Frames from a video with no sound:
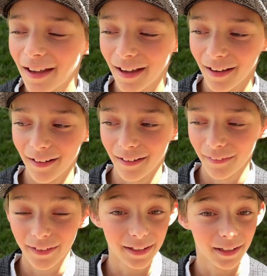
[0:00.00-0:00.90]

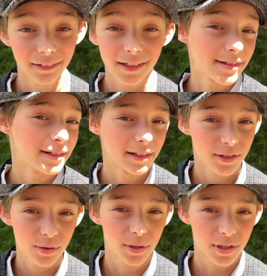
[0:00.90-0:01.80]
uh, and
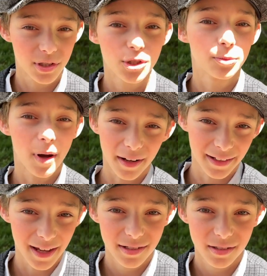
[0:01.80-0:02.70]
listening to his two
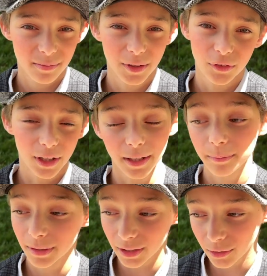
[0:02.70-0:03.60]
podcasts if you like
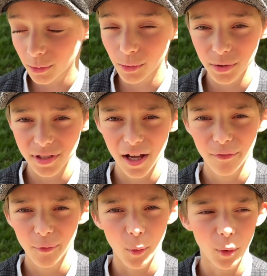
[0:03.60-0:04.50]
political
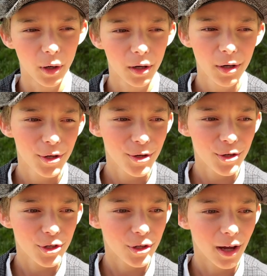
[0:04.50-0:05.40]
stuff or
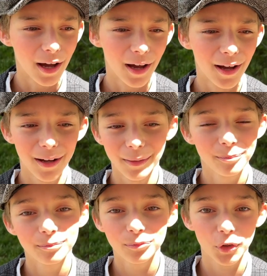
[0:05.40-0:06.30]
uh,
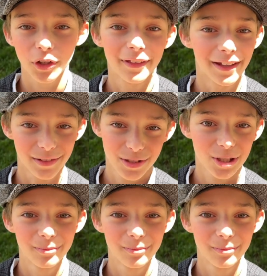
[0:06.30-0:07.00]
three things.